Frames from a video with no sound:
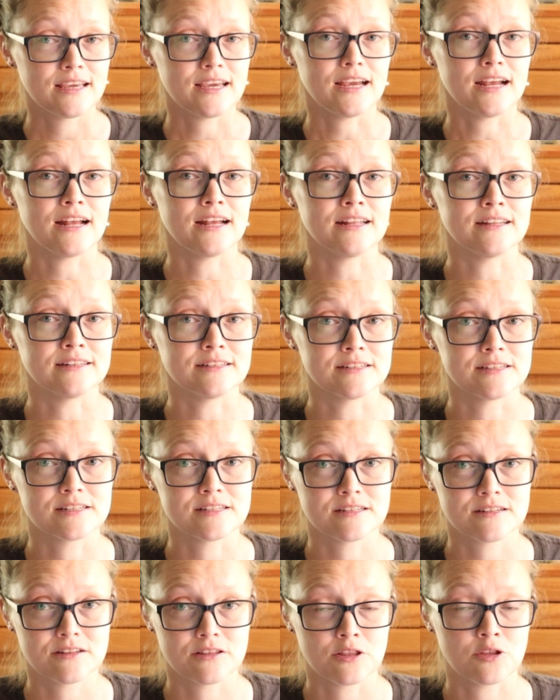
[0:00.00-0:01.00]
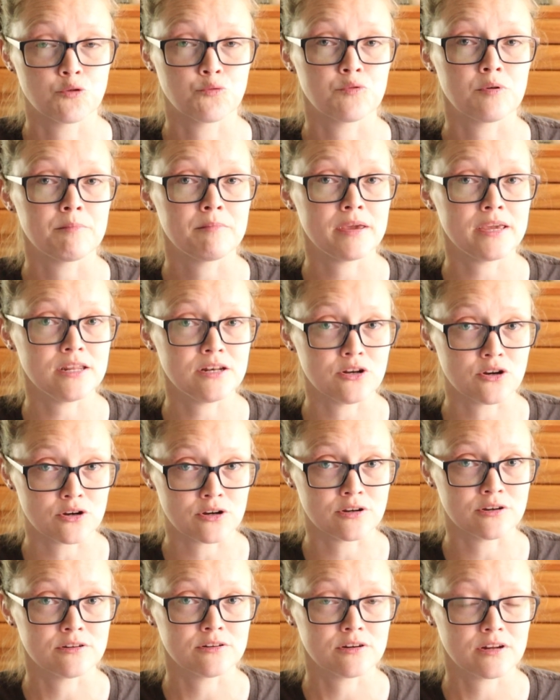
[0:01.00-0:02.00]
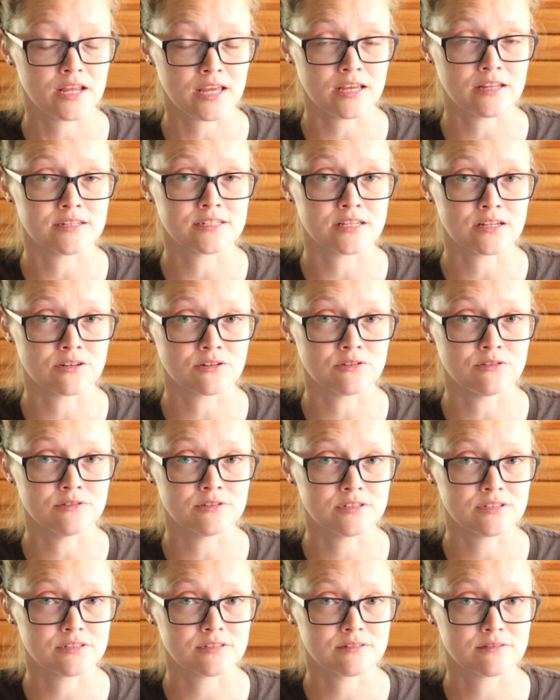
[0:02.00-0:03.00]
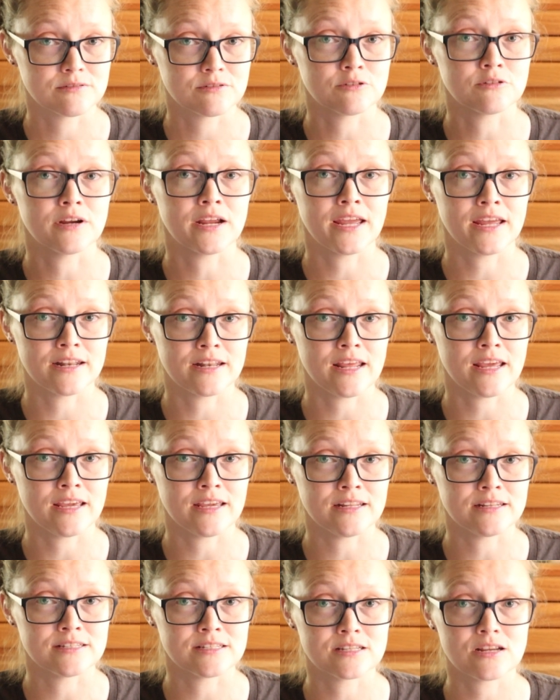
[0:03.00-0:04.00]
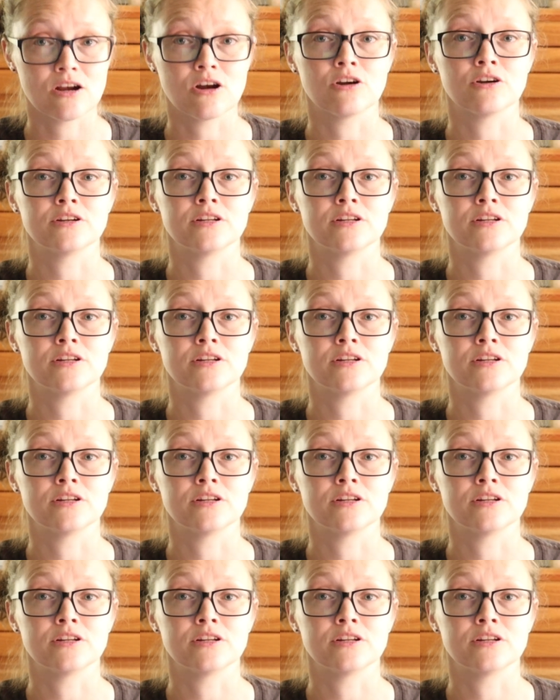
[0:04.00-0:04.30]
And the remainder hand signals or hand aids are